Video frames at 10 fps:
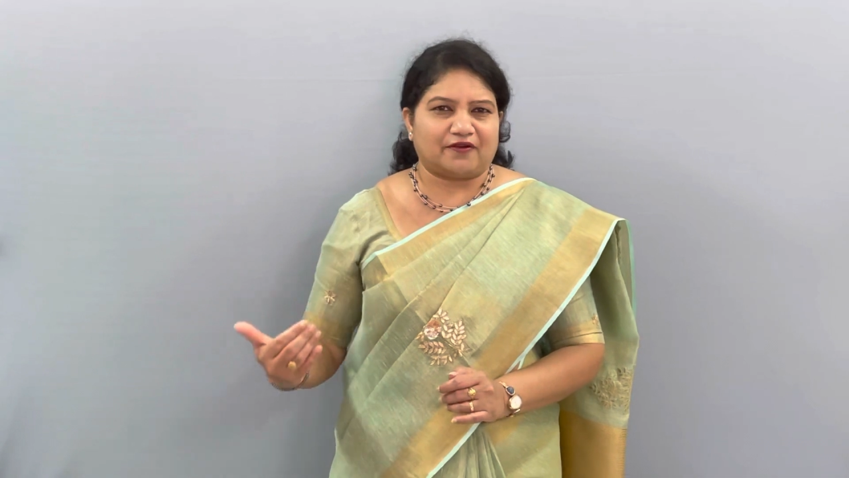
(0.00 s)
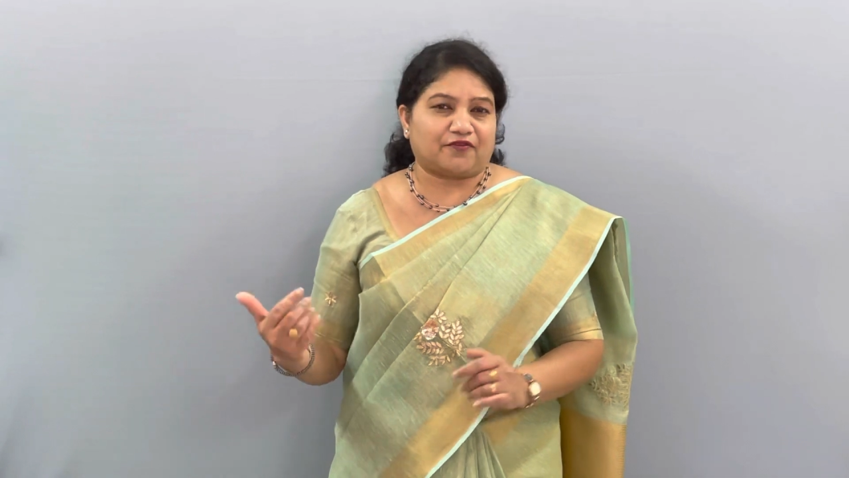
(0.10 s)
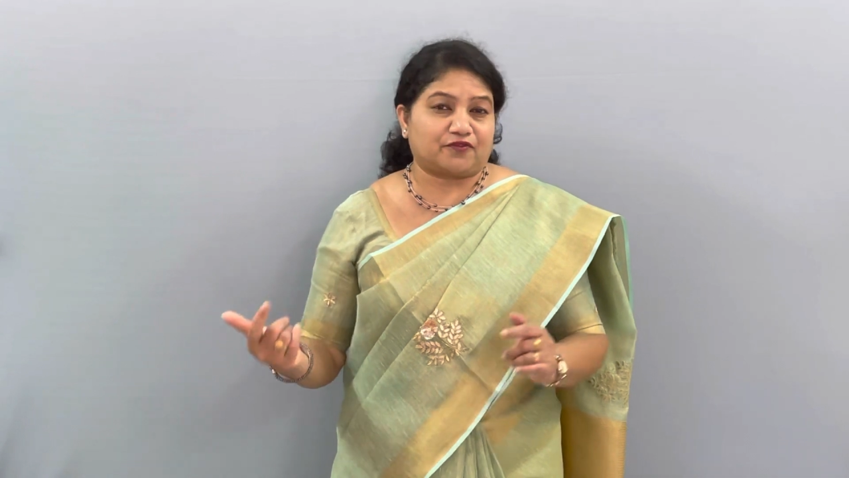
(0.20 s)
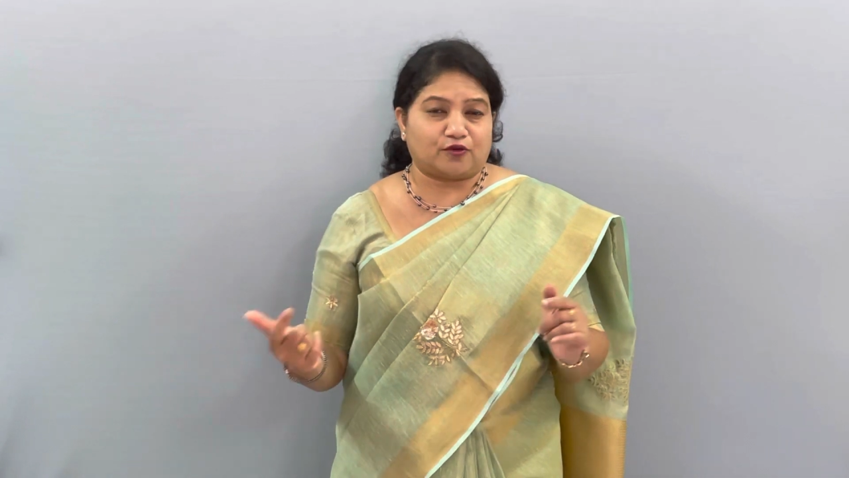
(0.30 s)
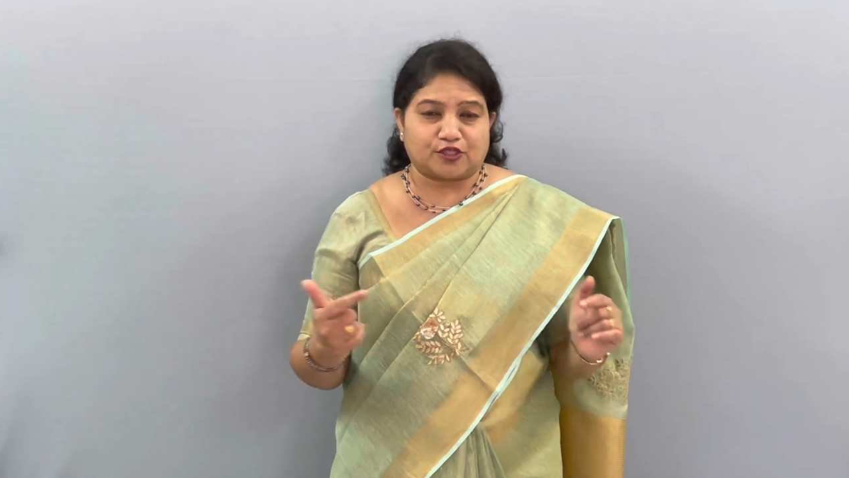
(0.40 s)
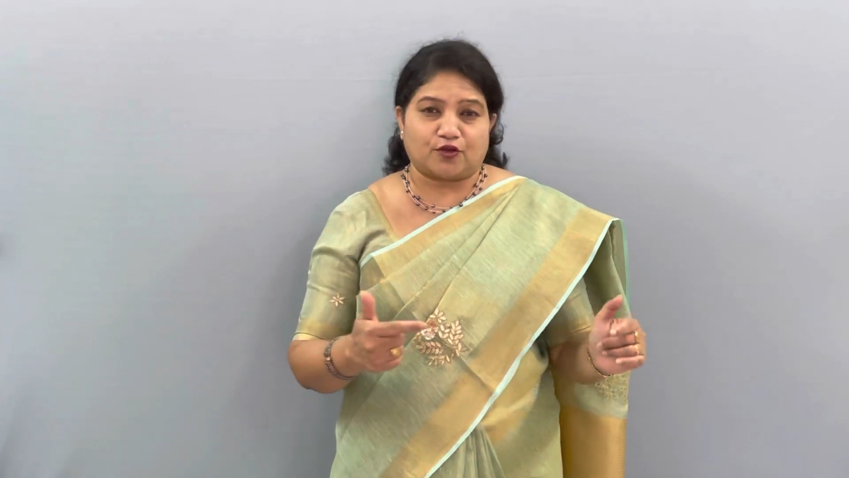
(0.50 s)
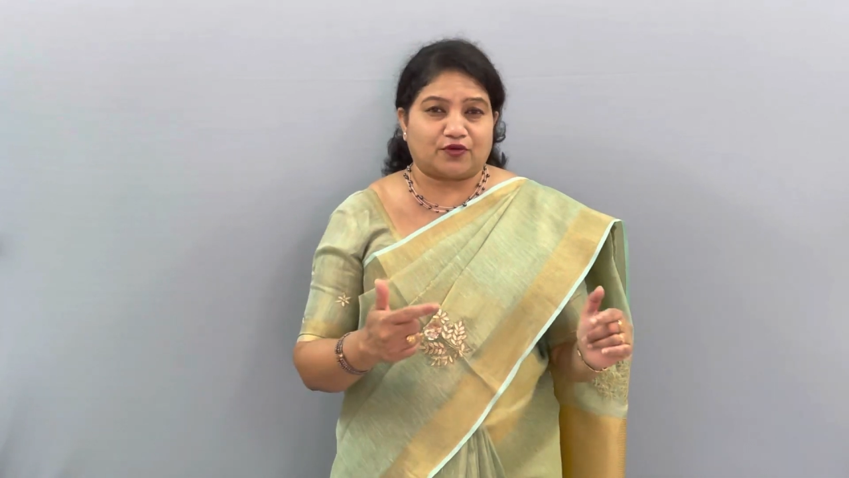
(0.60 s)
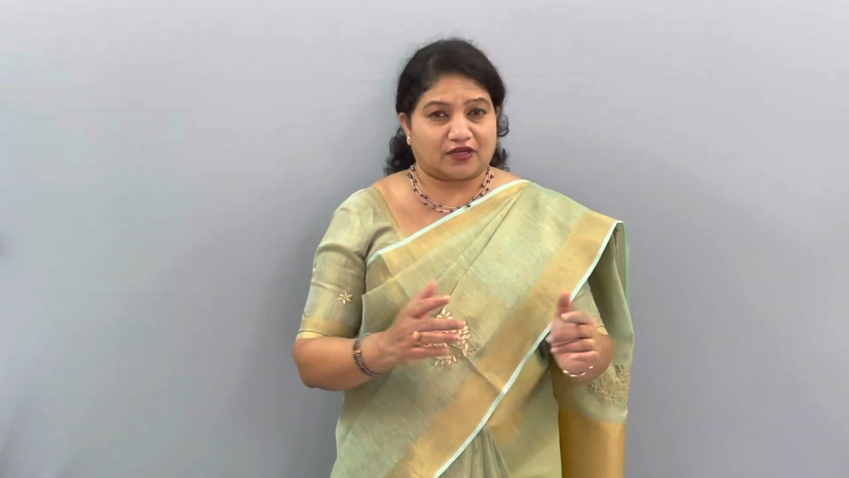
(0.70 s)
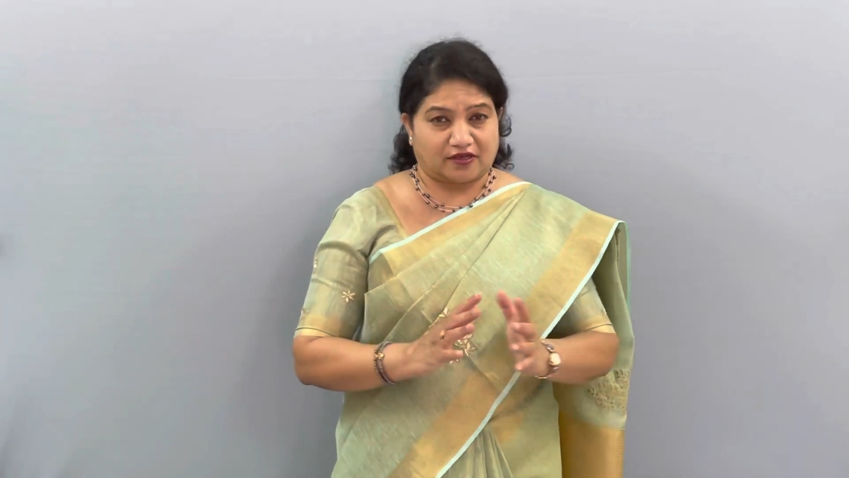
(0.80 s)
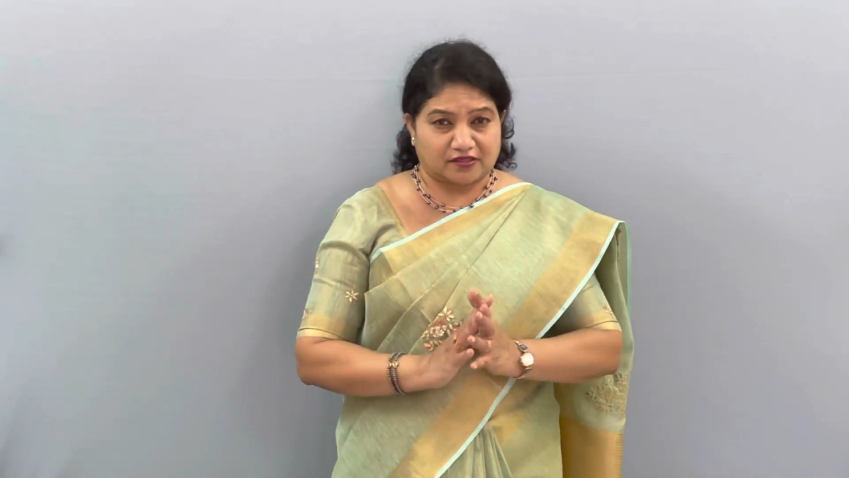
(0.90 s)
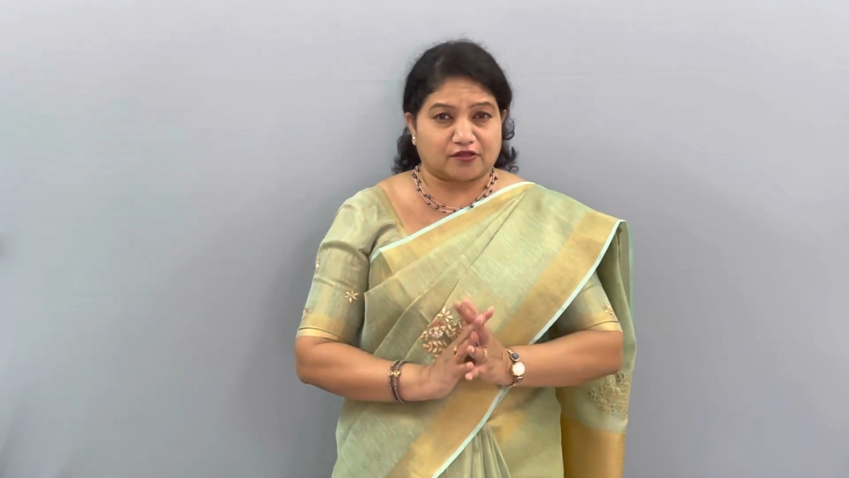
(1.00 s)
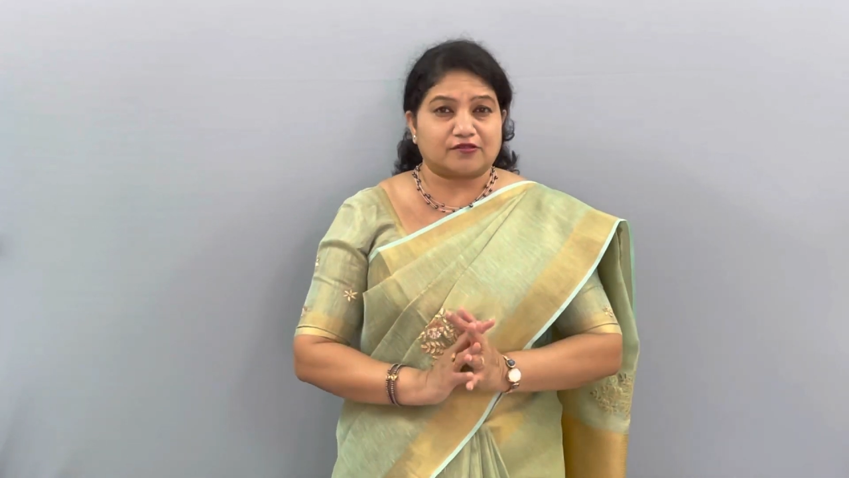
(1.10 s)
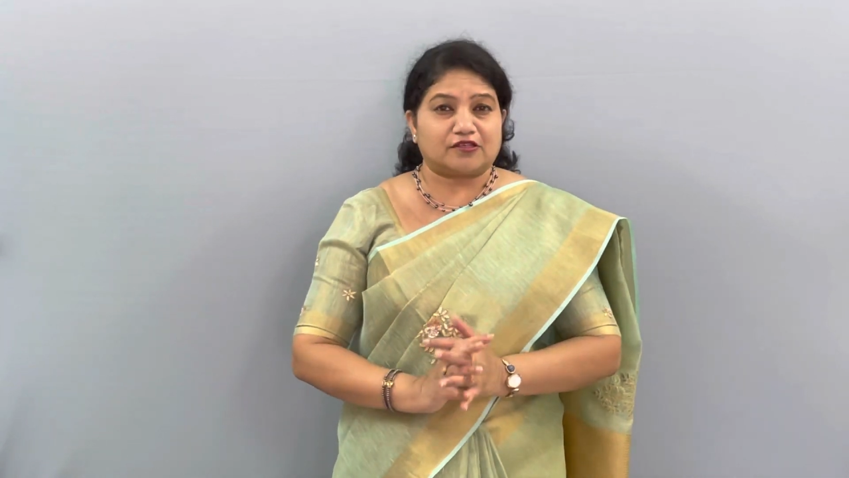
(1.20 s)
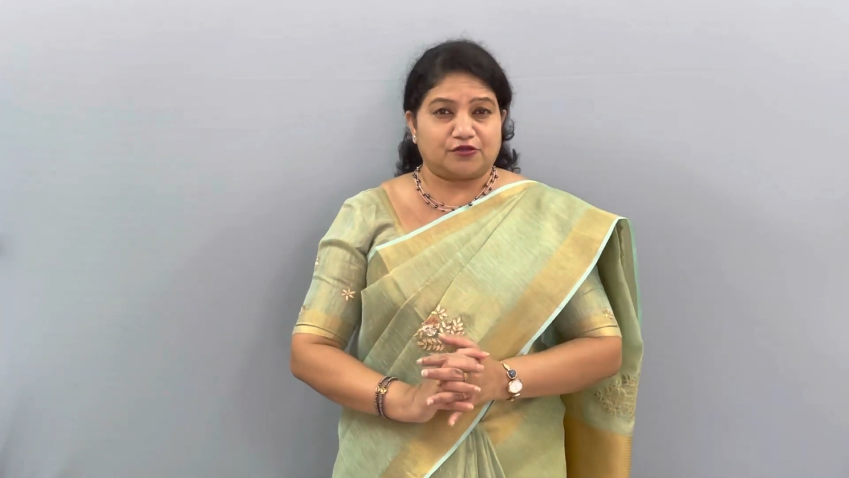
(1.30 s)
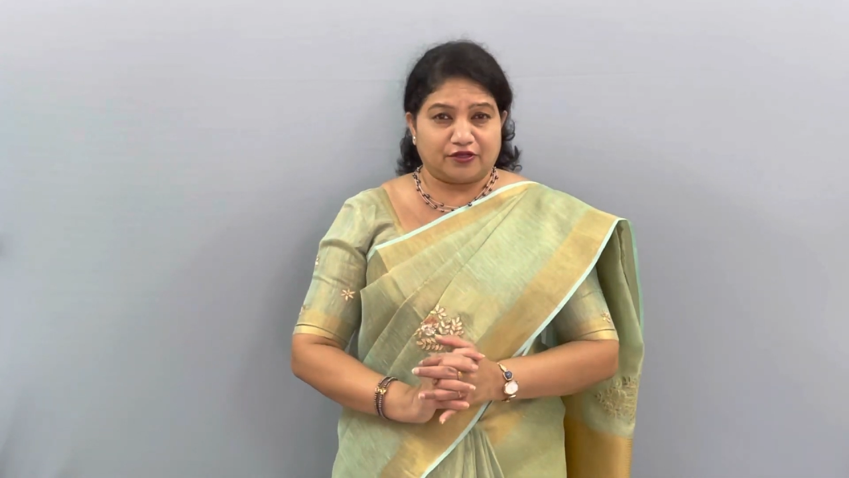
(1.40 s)
of course lower class is
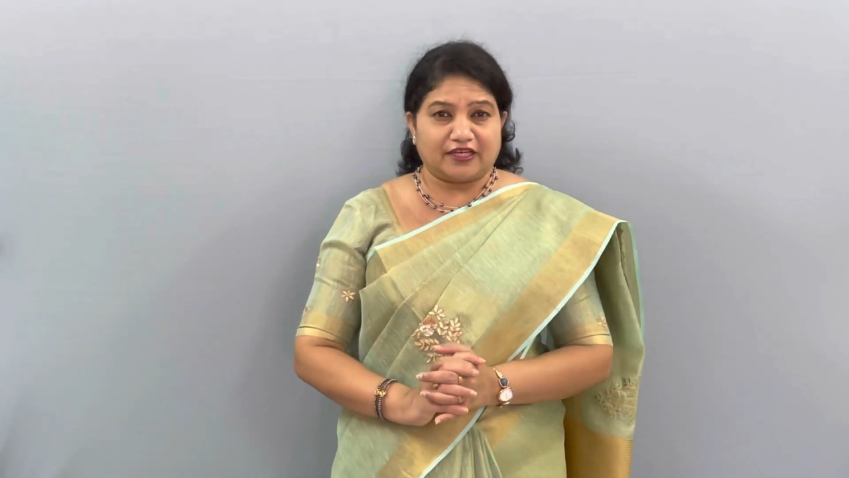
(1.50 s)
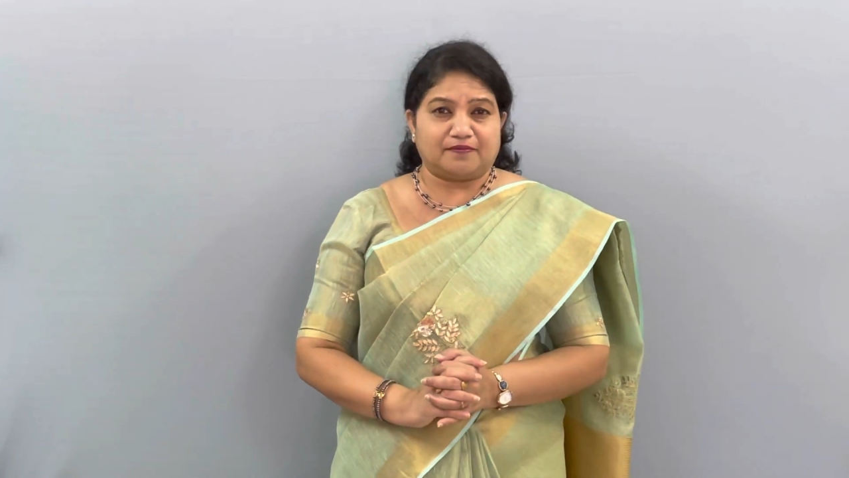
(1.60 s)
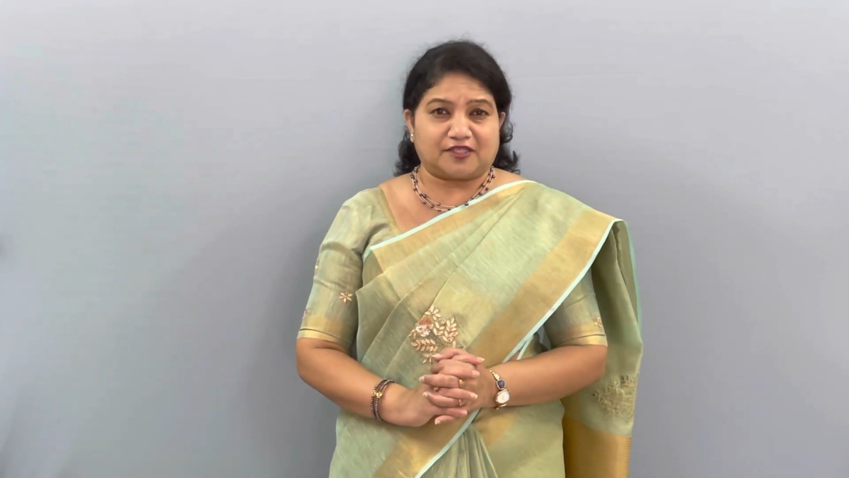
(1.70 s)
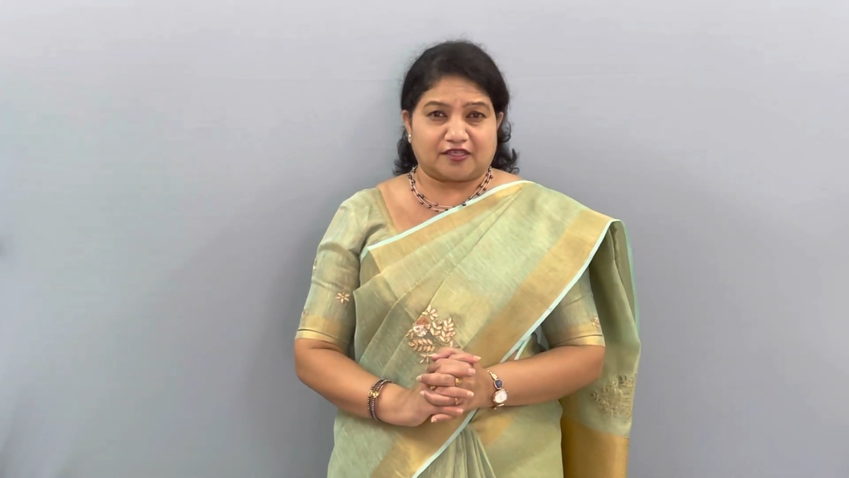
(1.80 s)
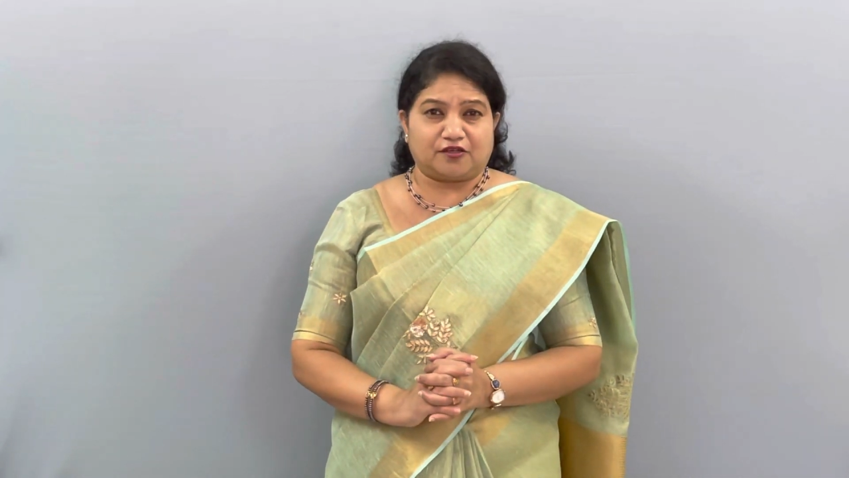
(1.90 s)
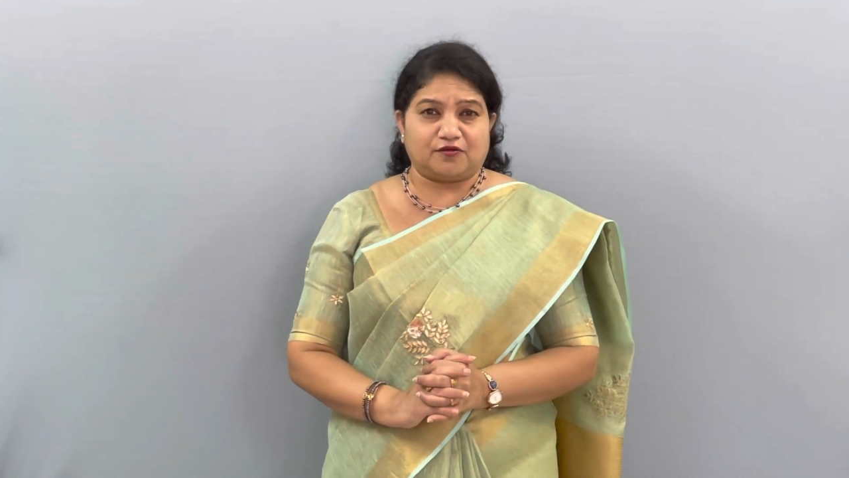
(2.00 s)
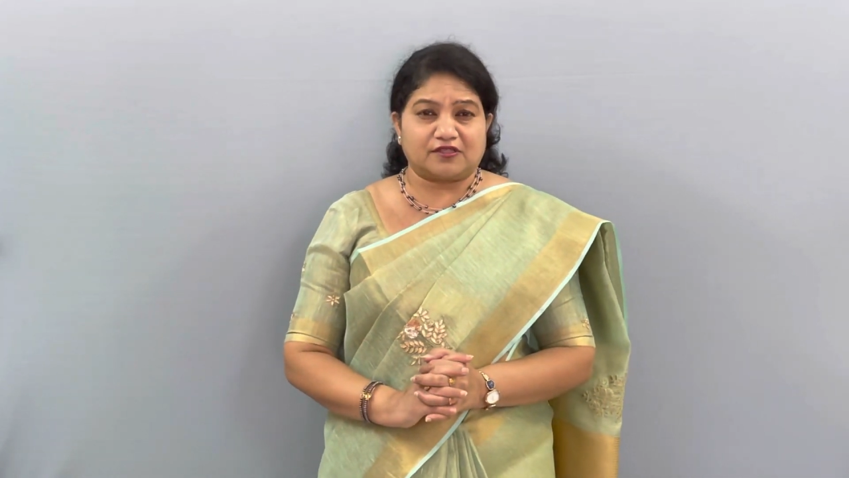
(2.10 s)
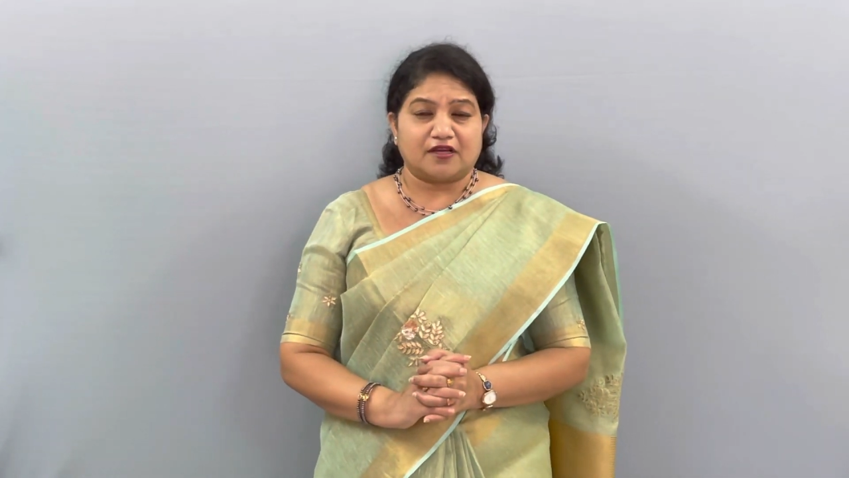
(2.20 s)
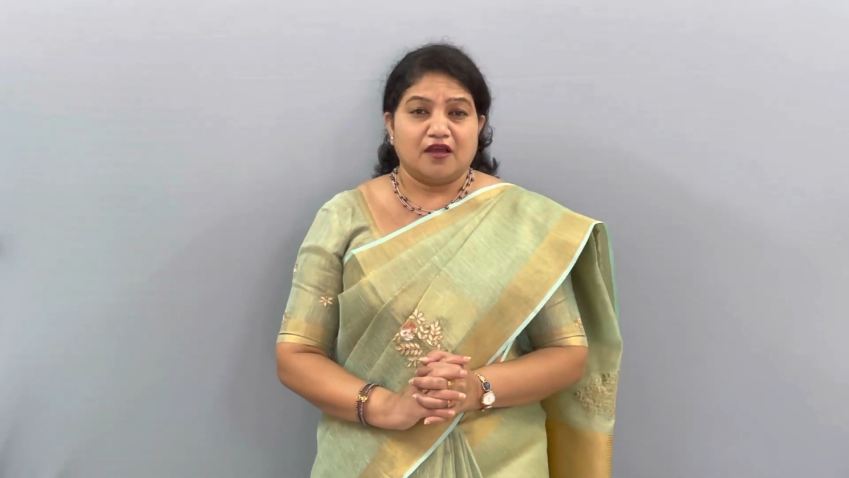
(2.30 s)
also doing MCQs,